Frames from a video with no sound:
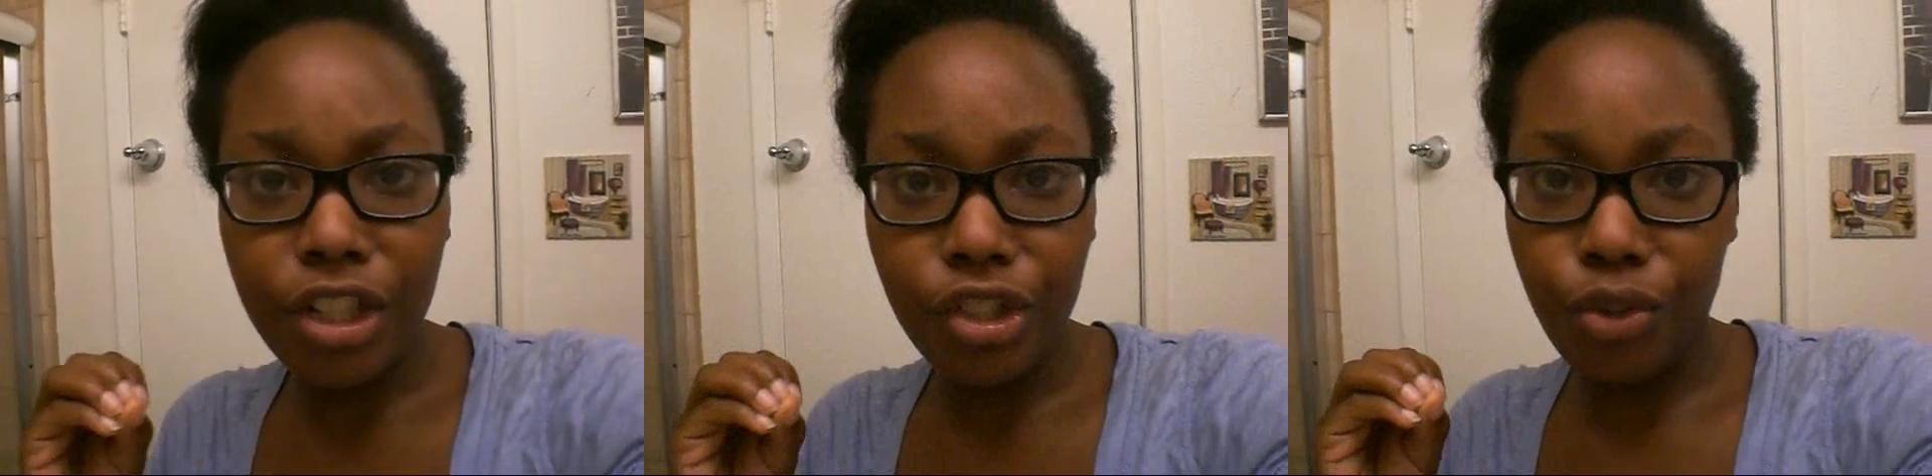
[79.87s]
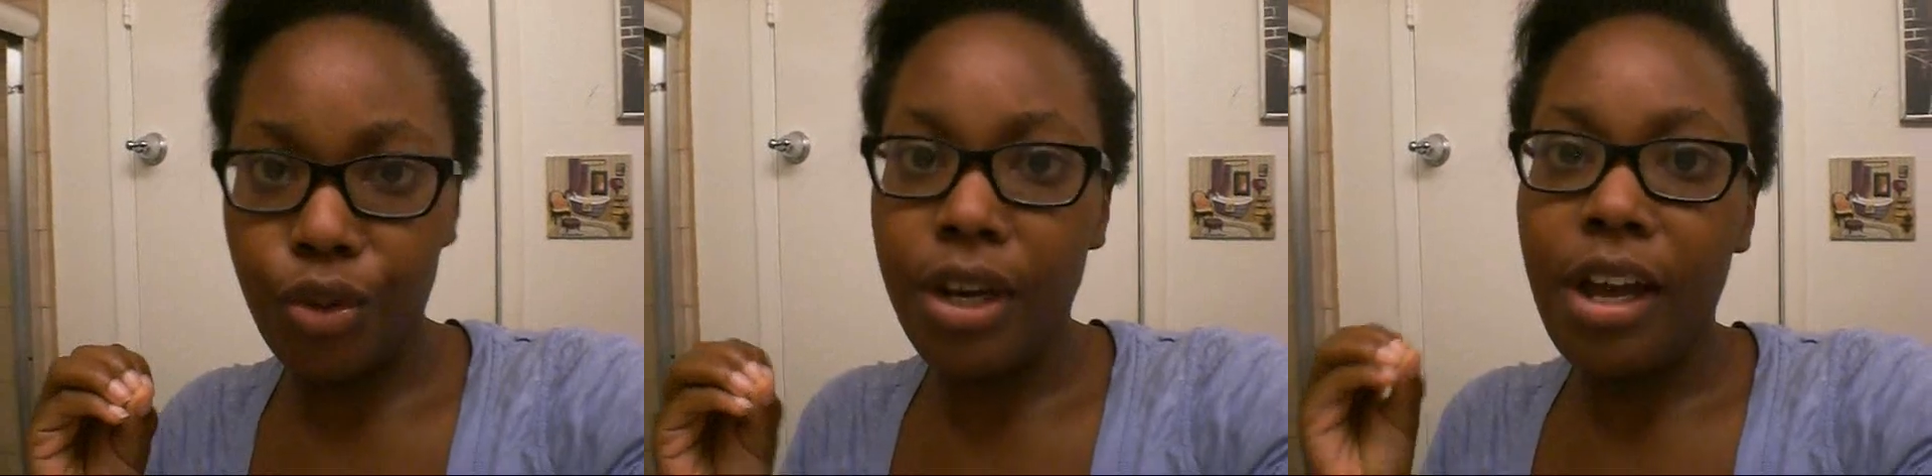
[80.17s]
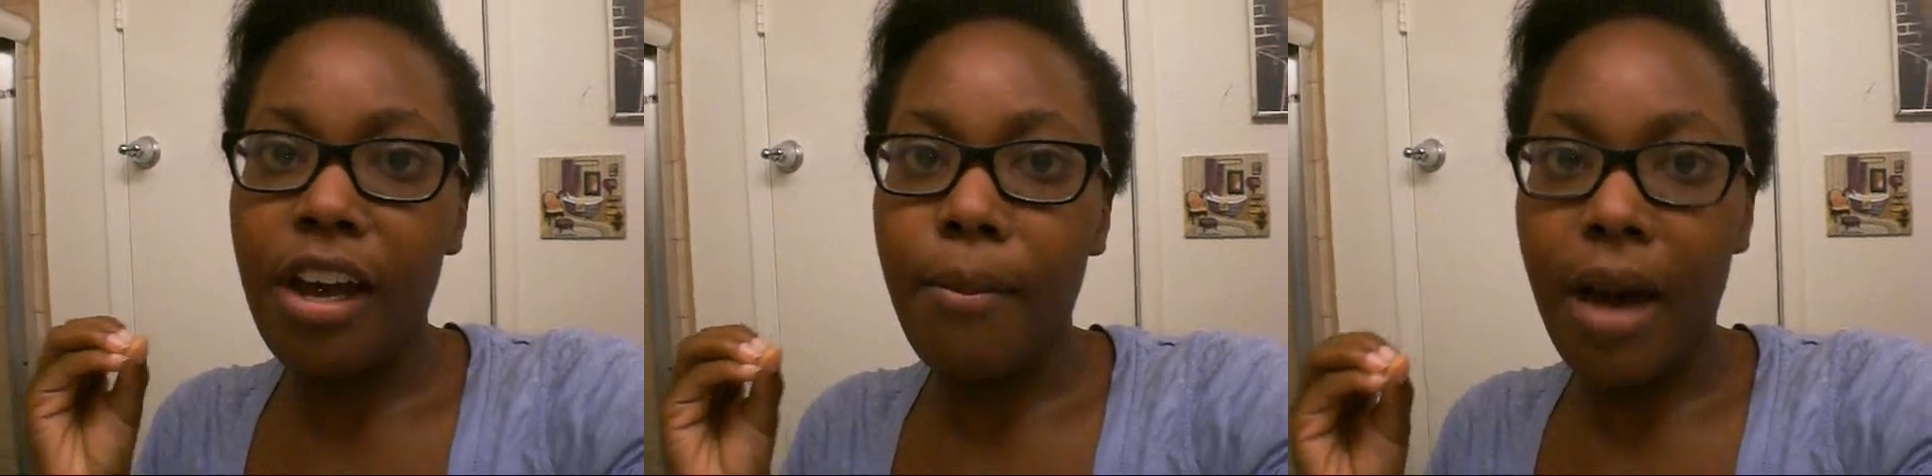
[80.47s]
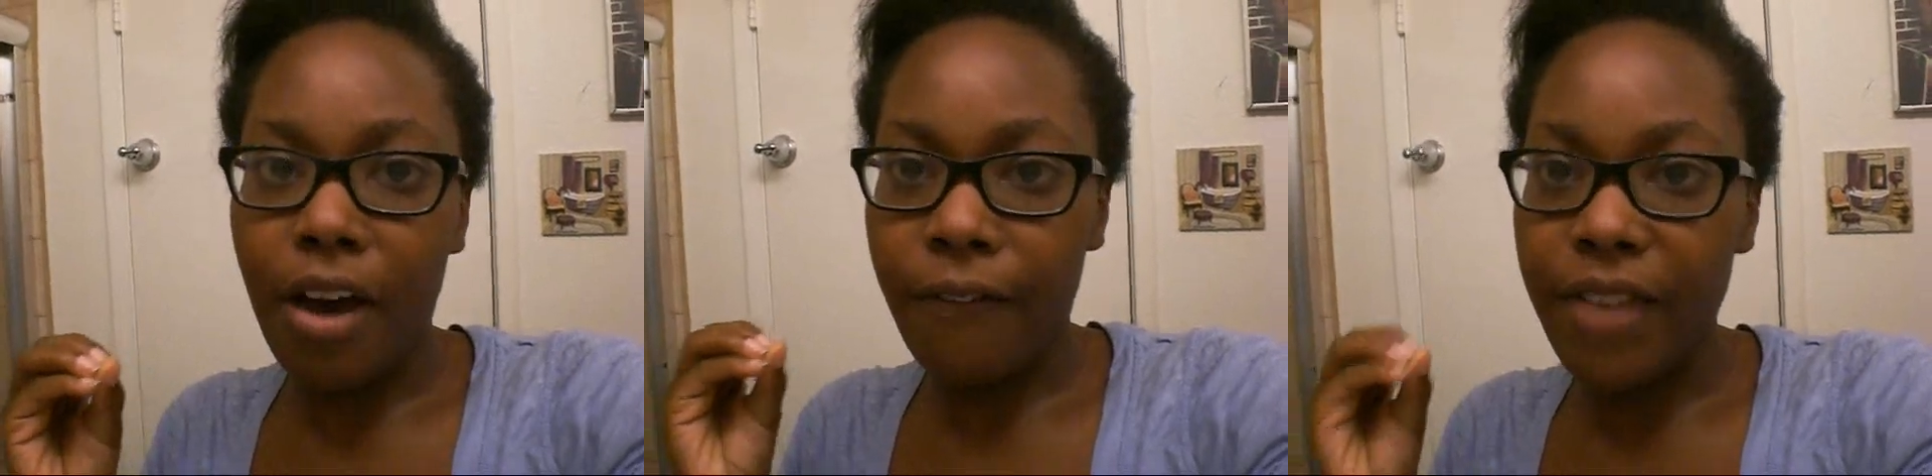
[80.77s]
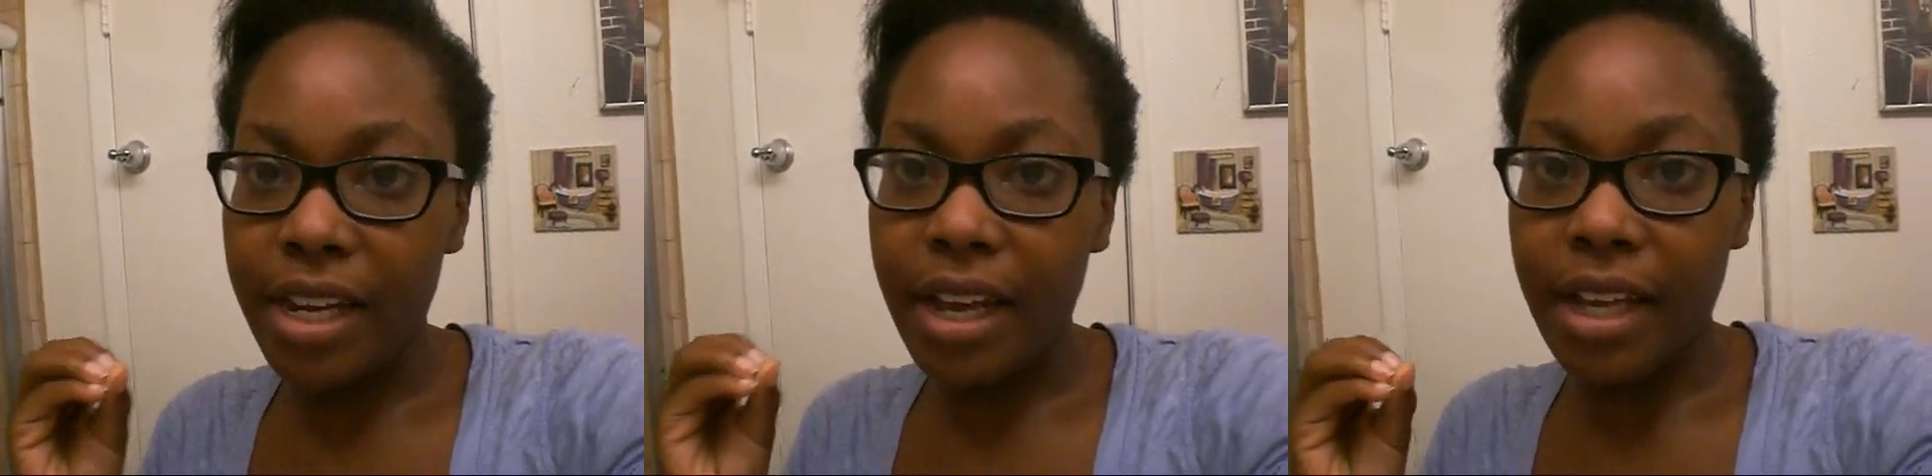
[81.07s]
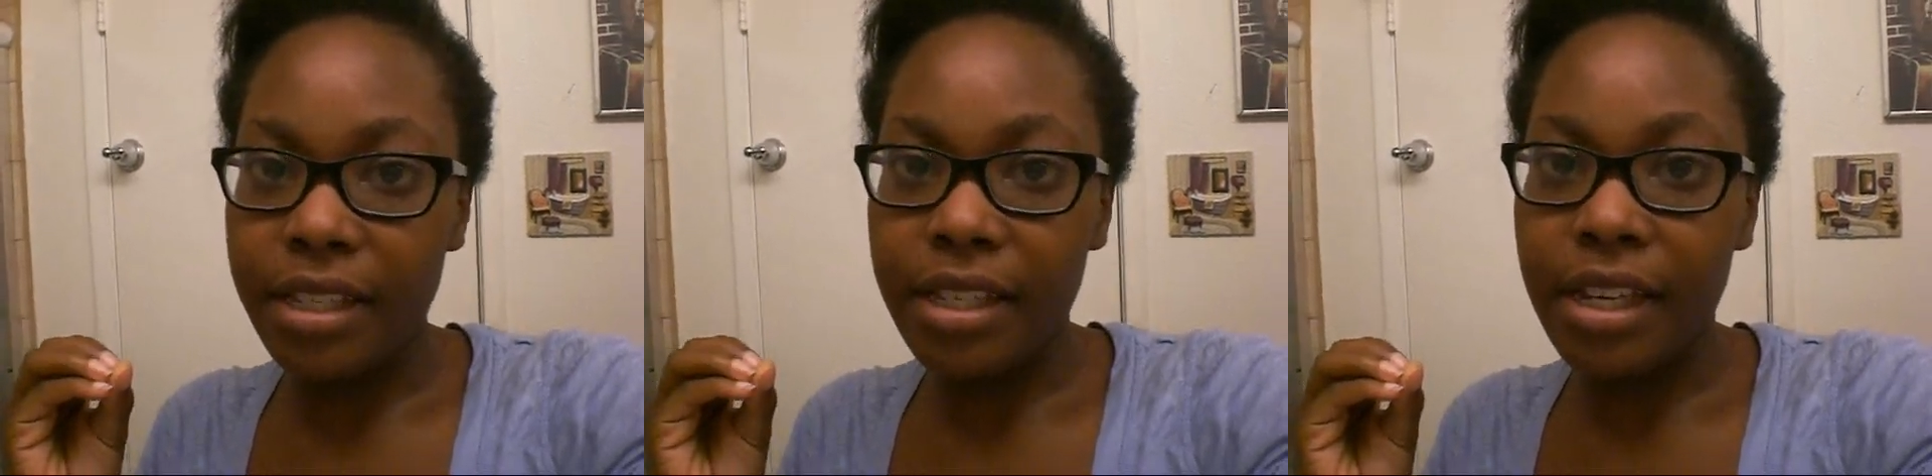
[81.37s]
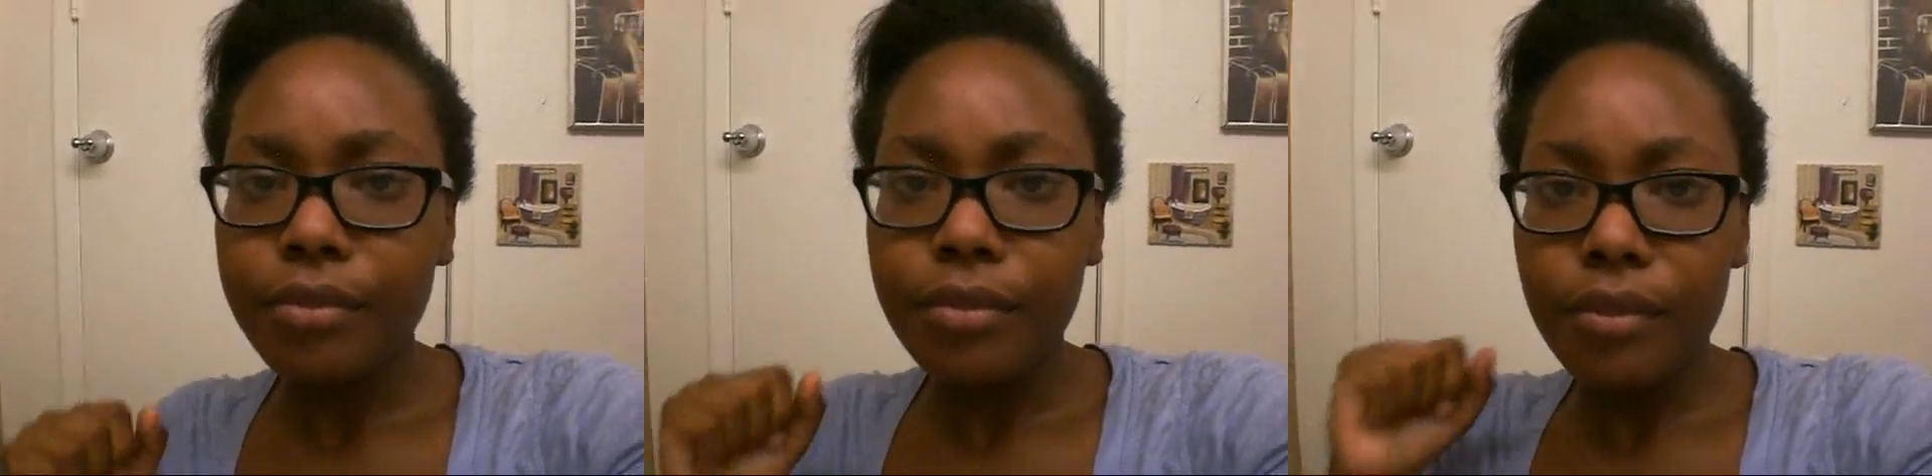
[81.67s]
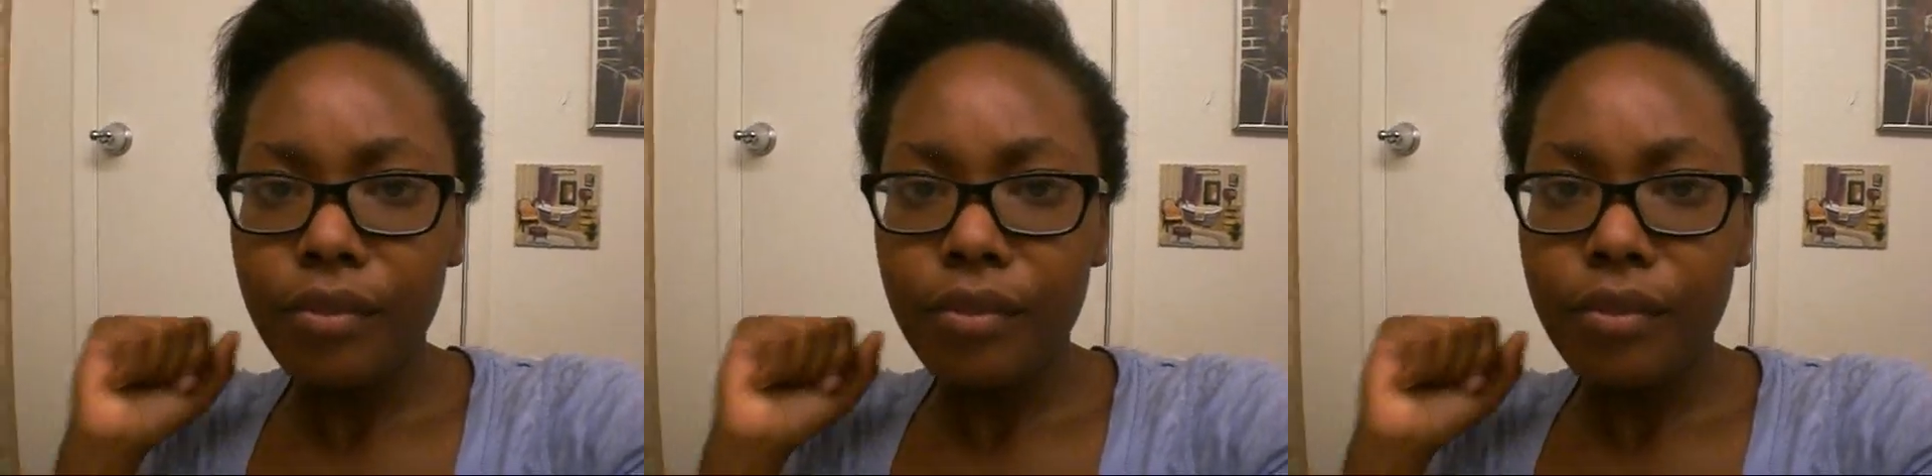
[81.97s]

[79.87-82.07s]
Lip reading: issue about Be Nasty.